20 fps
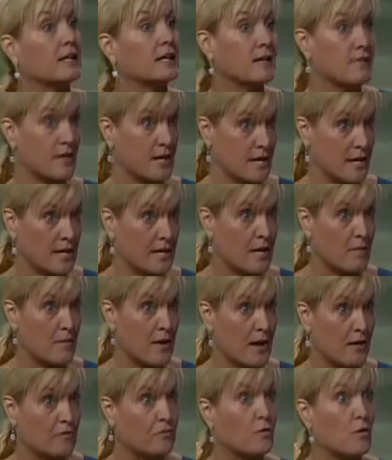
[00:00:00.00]
and then I come
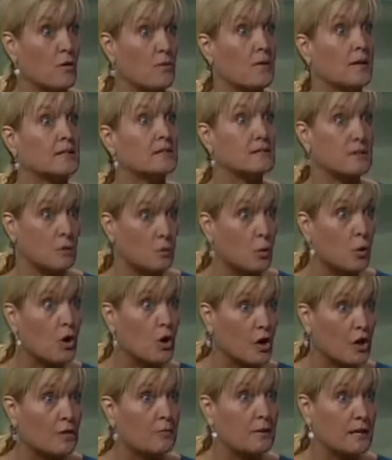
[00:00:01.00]
back 4 months and
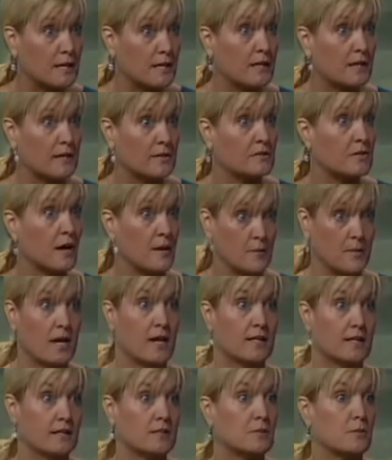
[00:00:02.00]
work because I'm
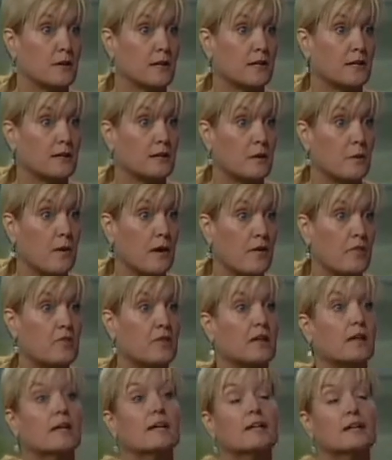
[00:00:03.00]
not independently wealthy.